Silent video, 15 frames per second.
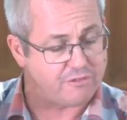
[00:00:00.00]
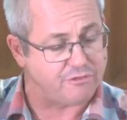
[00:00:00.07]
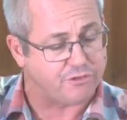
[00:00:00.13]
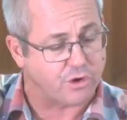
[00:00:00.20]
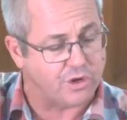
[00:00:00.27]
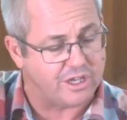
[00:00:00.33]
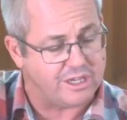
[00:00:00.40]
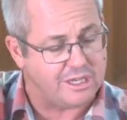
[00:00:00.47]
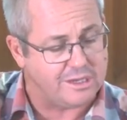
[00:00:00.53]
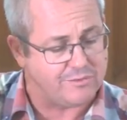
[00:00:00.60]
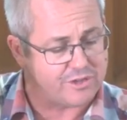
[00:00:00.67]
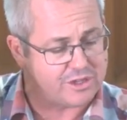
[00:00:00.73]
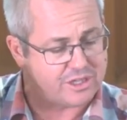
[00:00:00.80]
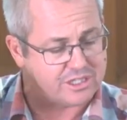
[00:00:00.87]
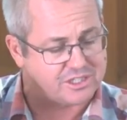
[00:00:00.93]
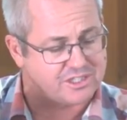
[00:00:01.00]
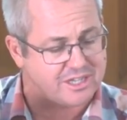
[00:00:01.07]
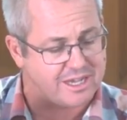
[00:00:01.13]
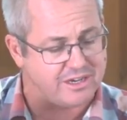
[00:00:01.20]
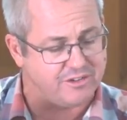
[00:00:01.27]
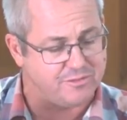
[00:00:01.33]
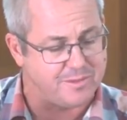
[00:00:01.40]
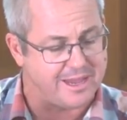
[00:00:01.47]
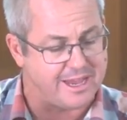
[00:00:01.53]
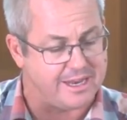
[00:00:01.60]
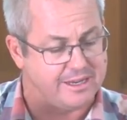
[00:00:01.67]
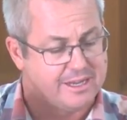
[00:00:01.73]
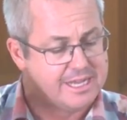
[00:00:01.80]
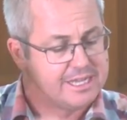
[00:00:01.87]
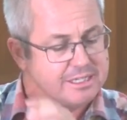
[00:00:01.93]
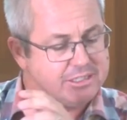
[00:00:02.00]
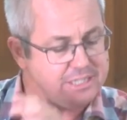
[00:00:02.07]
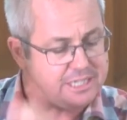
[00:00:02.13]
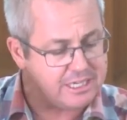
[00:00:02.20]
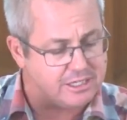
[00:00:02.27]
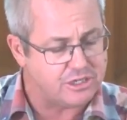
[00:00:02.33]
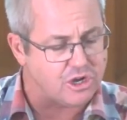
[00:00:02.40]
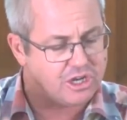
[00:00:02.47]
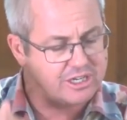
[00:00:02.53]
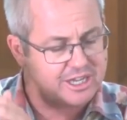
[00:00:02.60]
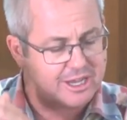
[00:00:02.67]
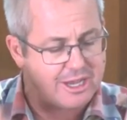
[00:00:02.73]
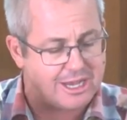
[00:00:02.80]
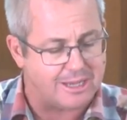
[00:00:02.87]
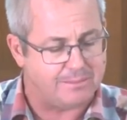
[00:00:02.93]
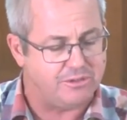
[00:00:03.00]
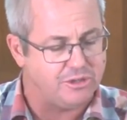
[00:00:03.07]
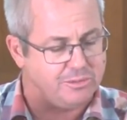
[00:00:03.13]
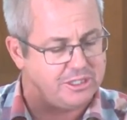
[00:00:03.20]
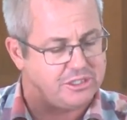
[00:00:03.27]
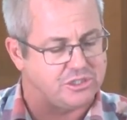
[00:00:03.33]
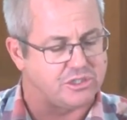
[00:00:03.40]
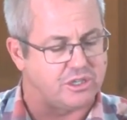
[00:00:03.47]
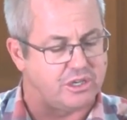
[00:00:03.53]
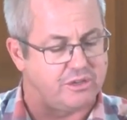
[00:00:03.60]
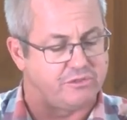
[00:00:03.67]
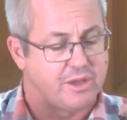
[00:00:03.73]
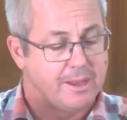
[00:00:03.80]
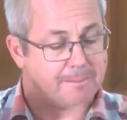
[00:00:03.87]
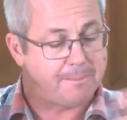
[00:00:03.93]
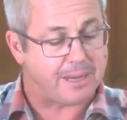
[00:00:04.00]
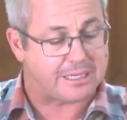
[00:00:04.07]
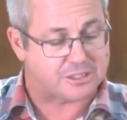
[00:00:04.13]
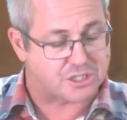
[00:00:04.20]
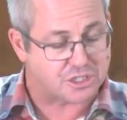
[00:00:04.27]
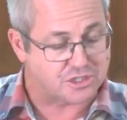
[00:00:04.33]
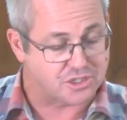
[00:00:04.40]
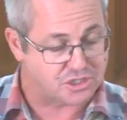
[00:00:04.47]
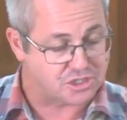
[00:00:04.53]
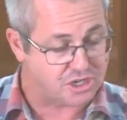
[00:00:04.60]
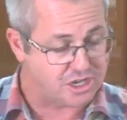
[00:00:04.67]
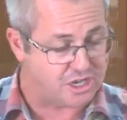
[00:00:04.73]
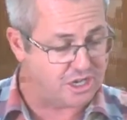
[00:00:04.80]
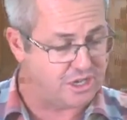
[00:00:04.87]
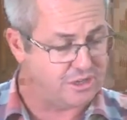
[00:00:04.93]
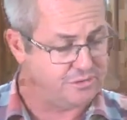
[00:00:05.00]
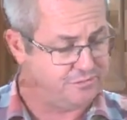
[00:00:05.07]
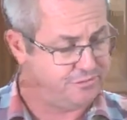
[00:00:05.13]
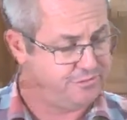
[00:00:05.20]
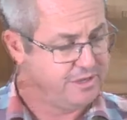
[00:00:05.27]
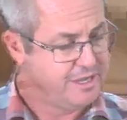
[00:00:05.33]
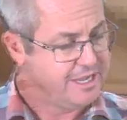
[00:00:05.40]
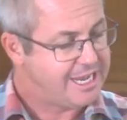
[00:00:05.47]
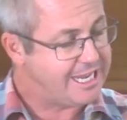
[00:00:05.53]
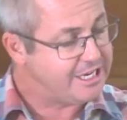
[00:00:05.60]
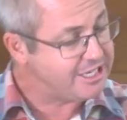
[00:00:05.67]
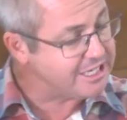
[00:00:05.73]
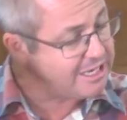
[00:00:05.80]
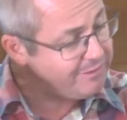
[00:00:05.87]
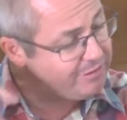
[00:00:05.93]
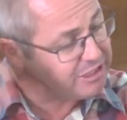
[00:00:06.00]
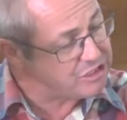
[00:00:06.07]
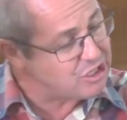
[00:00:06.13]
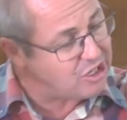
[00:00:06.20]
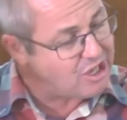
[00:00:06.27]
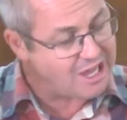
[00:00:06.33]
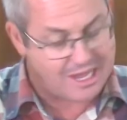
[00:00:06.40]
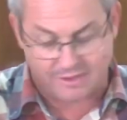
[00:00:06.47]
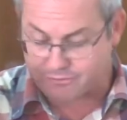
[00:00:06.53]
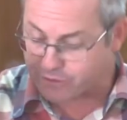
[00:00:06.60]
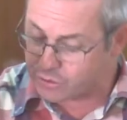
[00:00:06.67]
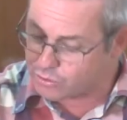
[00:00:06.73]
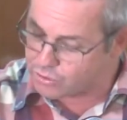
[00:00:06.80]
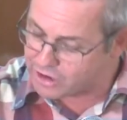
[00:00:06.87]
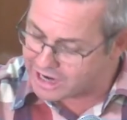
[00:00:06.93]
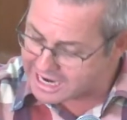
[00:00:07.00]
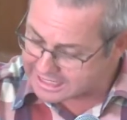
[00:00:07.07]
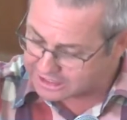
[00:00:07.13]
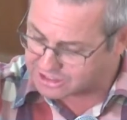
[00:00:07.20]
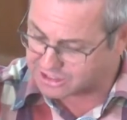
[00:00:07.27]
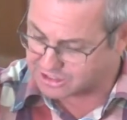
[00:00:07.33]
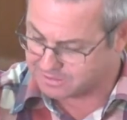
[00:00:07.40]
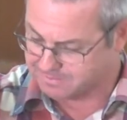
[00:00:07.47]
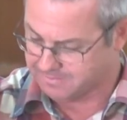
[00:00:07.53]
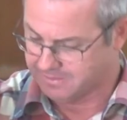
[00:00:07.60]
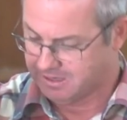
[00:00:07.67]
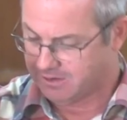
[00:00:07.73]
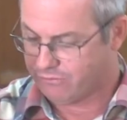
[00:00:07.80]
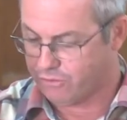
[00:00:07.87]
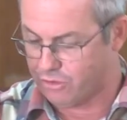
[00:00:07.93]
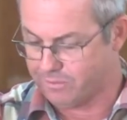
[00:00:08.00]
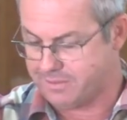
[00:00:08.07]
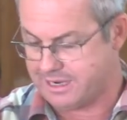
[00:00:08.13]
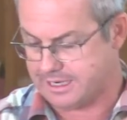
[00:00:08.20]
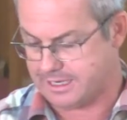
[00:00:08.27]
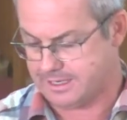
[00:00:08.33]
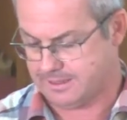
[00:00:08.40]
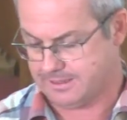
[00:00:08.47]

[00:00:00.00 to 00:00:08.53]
for even the Son of Man did not come to be served, but to serve and to give his life a ransom for many.